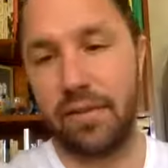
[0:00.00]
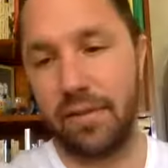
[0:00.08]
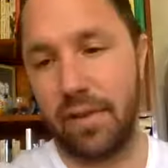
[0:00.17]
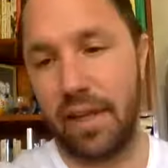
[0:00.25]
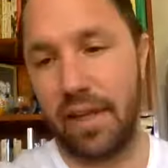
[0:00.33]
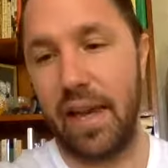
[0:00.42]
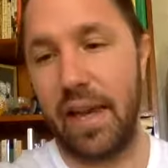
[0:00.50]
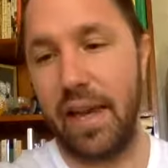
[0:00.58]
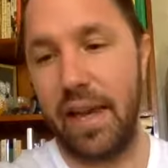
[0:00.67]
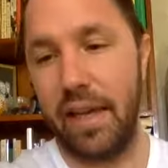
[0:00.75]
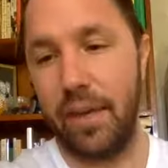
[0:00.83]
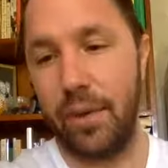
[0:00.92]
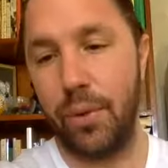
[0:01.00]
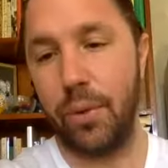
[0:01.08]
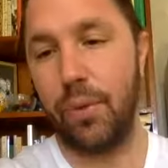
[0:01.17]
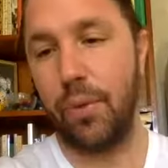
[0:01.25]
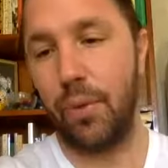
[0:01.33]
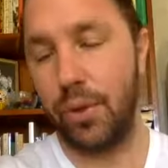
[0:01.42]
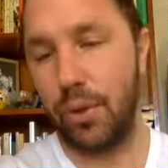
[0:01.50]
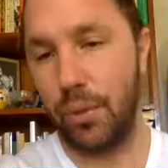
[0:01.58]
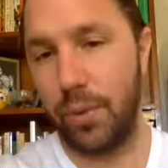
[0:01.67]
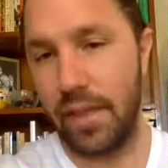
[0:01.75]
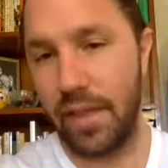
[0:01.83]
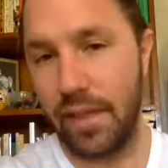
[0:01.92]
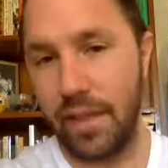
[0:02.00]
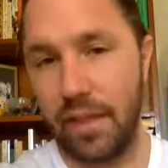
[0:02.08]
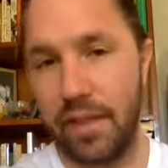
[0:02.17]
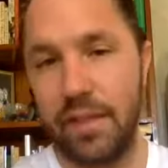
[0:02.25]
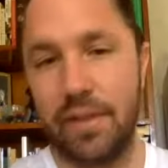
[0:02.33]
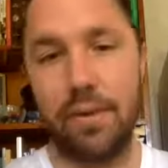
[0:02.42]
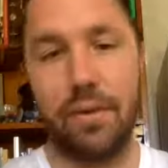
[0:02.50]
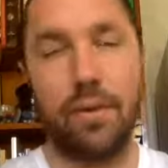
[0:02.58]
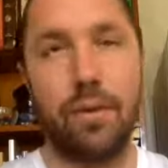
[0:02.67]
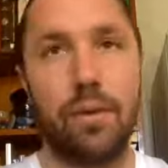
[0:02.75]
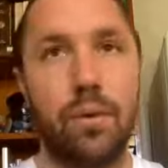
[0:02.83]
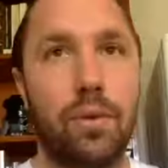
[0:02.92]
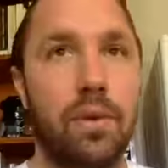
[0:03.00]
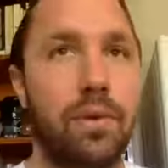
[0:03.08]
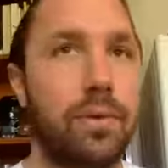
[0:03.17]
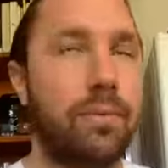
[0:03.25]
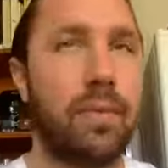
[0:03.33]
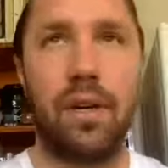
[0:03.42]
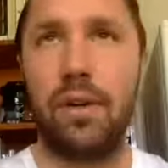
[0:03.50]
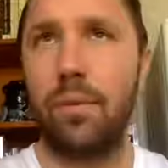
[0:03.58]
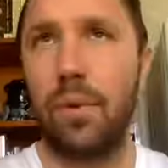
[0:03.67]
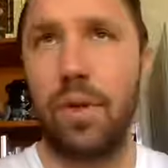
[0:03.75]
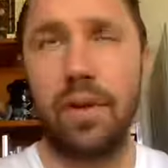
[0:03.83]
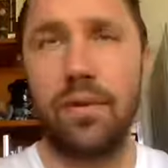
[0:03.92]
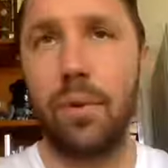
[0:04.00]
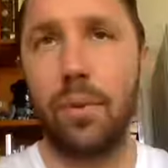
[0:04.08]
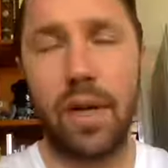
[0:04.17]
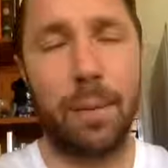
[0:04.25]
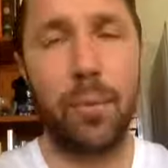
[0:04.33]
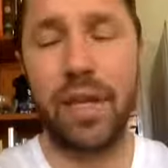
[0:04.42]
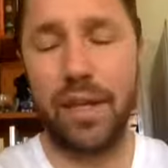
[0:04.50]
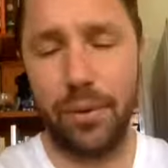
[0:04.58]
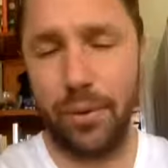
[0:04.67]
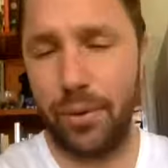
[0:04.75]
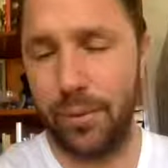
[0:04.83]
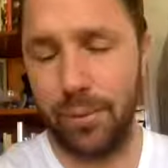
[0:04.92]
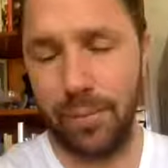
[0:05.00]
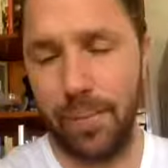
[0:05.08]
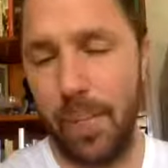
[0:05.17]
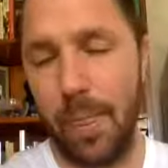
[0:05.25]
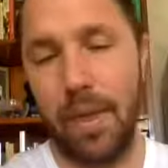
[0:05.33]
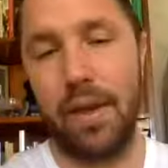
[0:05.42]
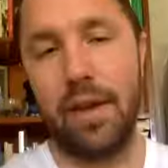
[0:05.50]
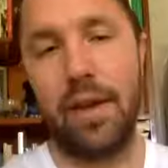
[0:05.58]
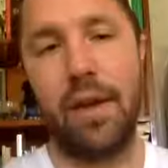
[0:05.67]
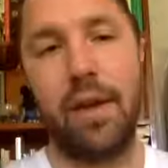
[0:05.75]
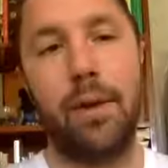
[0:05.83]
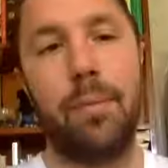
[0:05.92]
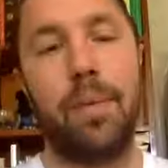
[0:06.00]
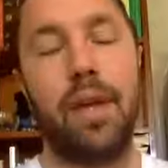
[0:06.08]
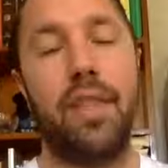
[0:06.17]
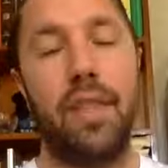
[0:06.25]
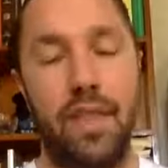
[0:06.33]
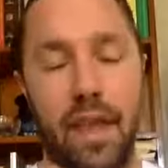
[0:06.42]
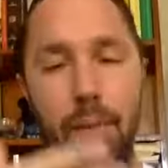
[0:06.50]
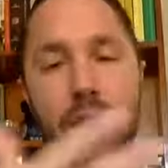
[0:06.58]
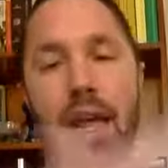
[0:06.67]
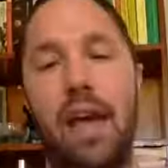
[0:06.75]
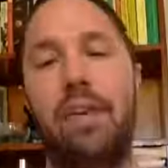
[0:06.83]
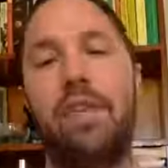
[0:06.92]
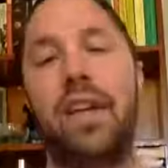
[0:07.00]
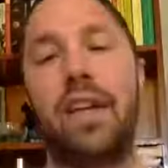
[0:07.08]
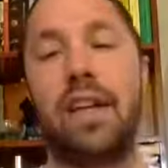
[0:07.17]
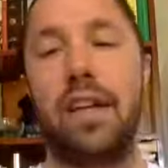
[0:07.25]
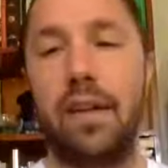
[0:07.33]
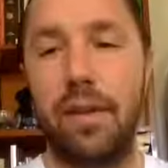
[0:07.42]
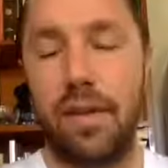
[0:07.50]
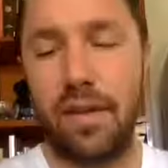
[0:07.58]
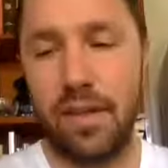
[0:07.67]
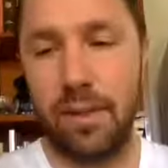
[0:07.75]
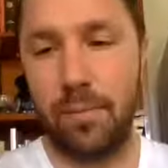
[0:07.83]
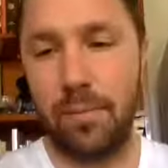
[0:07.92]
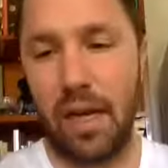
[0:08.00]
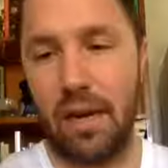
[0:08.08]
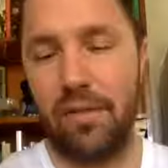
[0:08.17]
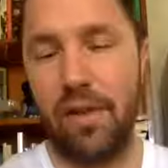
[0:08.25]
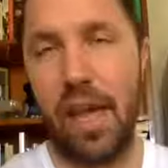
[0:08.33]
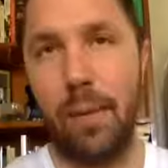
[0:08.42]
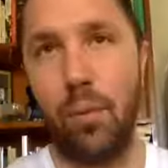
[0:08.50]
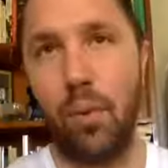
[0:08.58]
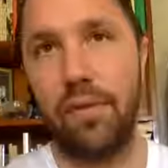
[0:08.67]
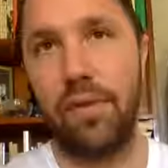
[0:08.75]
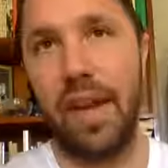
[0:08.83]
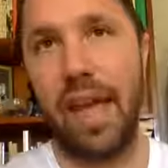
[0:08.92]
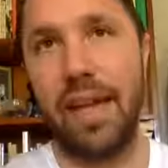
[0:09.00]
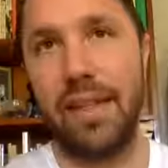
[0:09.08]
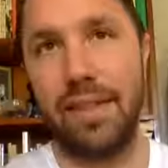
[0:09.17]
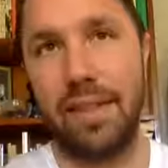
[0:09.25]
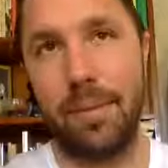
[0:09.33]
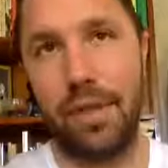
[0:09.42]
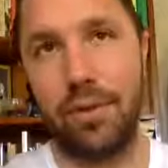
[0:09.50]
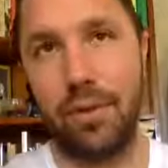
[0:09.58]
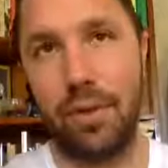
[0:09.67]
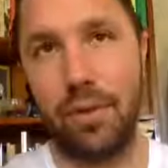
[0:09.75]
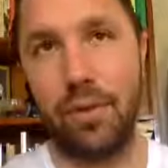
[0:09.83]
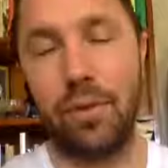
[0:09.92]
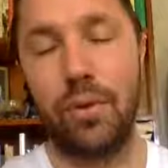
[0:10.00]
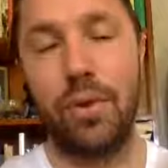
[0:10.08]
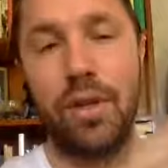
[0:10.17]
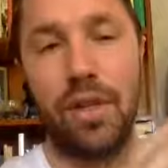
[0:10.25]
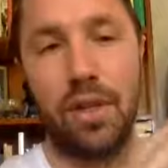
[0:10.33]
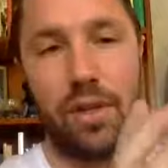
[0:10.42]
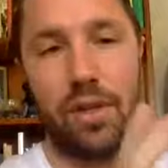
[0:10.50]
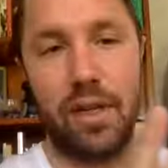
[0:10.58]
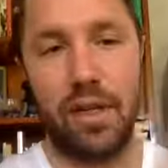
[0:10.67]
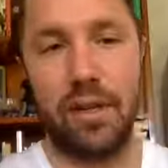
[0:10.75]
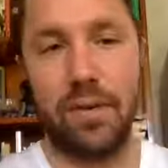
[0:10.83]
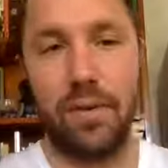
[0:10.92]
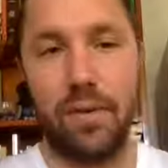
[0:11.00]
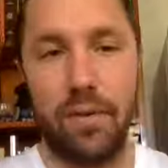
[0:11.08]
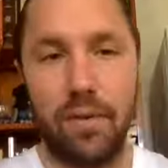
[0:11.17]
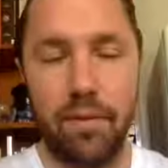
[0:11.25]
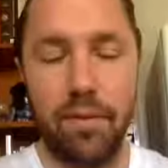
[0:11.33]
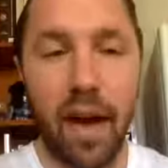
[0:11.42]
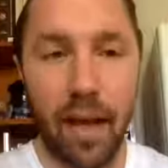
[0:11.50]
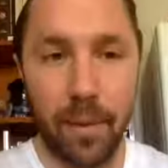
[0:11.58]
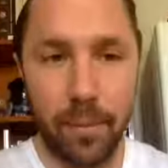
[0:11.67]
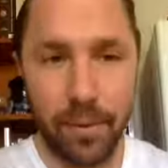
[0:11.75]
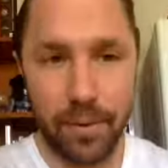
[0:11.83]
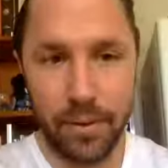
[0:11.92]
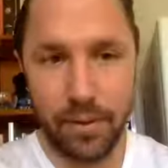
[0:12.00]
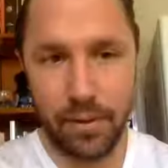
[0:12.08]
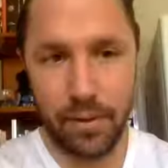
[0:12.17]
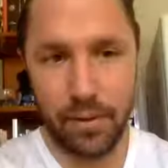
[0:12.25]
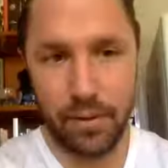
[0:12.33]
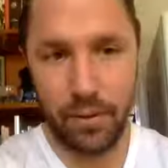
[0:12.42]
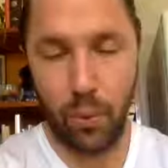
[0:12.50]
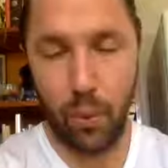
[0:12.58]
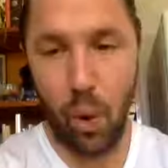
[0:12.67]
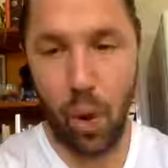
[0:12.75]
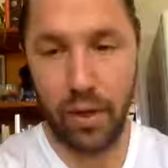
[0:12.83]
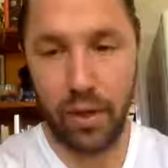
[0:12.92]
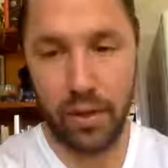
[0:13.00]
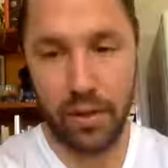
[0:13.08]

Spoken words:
like "I hate you," or "You're ridiculous," or whatever, "I'm going to kill you," and then that would have a kind of a more of an asymmetrical vibe to the water.